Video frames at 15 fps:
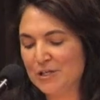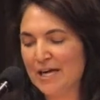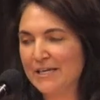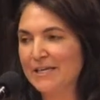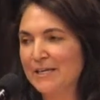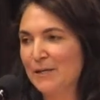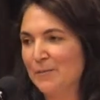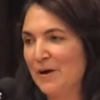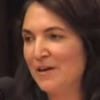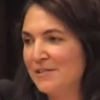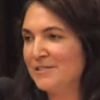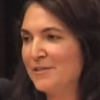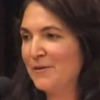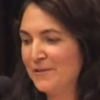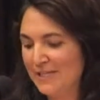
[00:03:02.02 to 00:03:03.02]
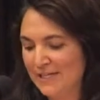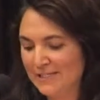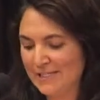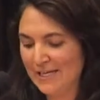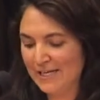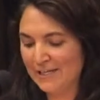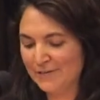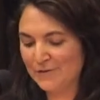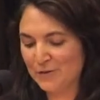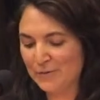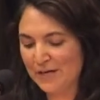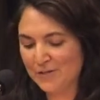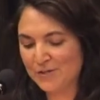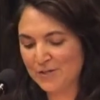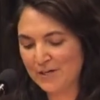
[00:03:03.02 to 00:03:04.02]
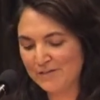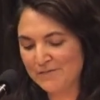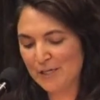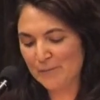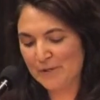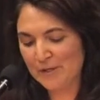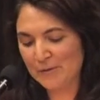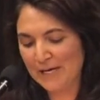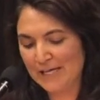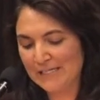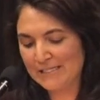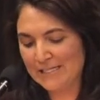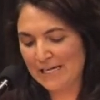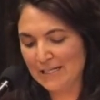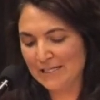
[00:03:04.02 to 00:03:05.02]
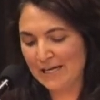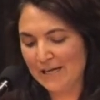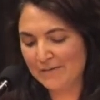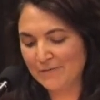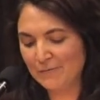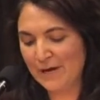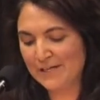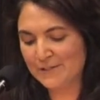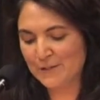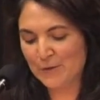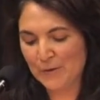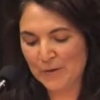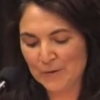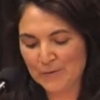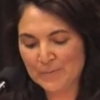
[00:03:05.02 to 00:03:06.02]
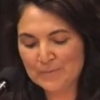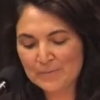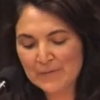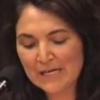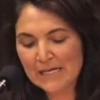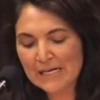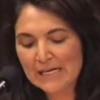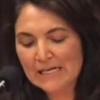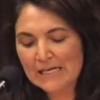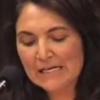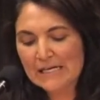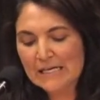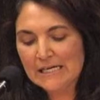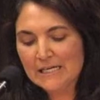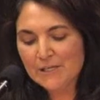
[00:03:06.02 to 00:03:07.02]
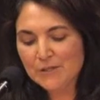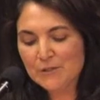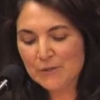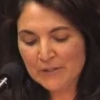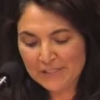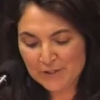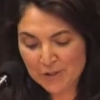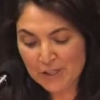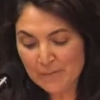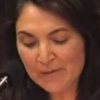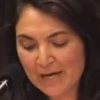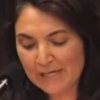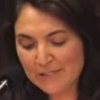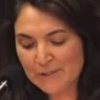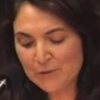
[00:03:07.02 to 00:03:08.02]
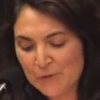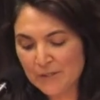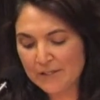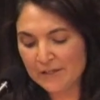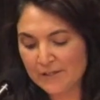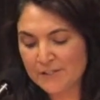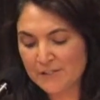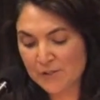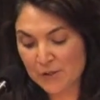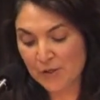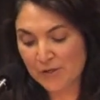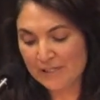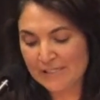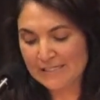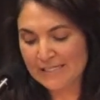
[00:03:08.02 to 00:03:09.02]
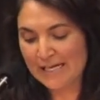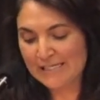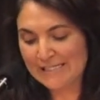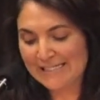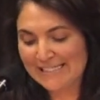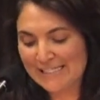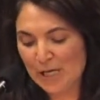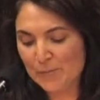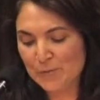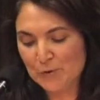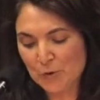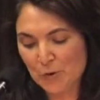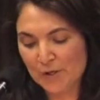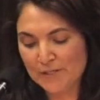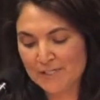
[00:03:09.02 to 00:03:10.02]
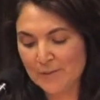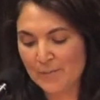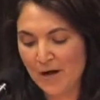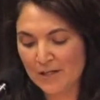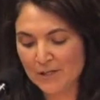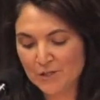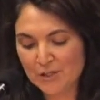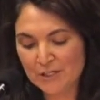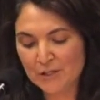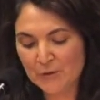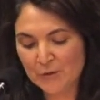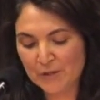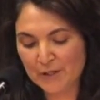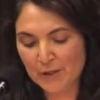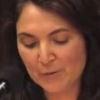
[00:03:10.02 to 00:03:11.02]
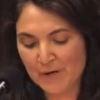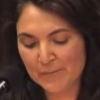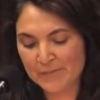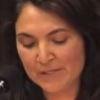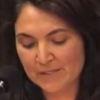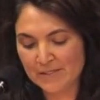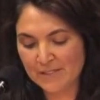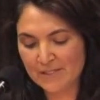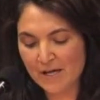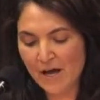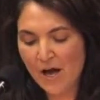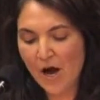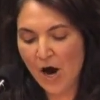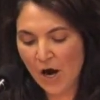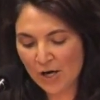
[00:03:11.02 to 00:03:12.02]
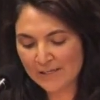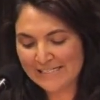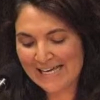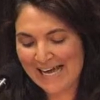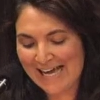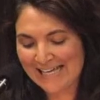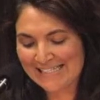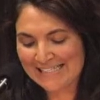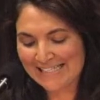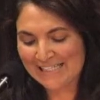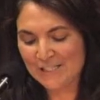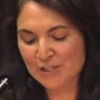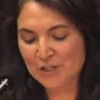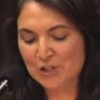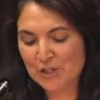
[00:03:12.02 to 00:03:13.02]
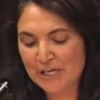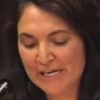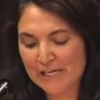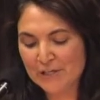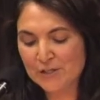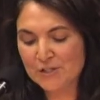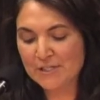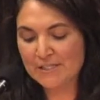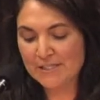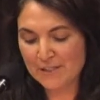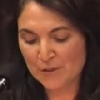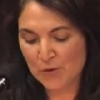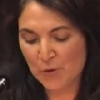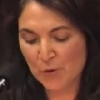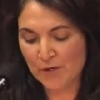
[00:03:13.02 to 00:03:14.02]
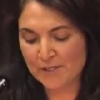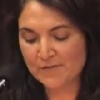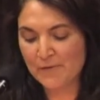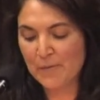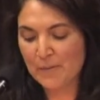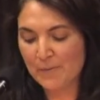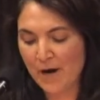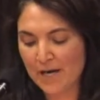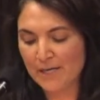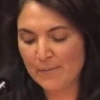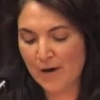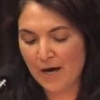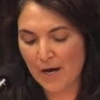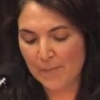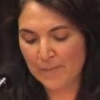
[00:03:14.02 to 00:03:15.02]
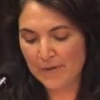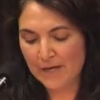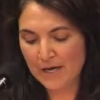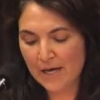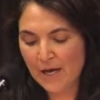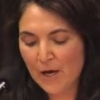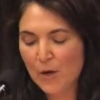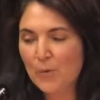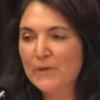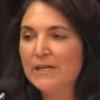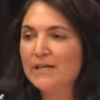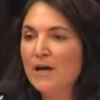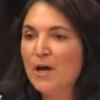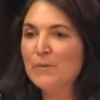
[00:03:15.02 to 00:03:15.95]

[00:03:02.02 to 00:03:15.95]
Jackie Cabasso, the executive director of WSLF, writes, quote, "To legitimize nuclear deterrence as a step towards abolishing nuclear weapons, our task is to change the discourse from the bottom up. When it